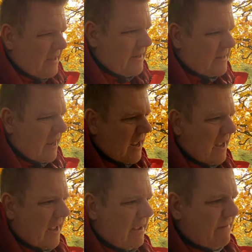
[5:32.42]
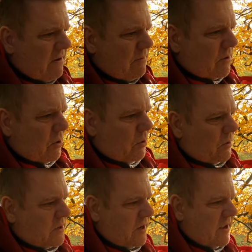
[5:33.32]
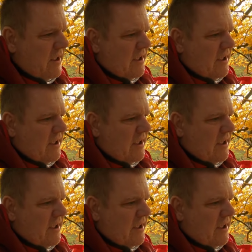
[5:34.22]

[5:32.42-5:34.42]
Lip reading: These venerable old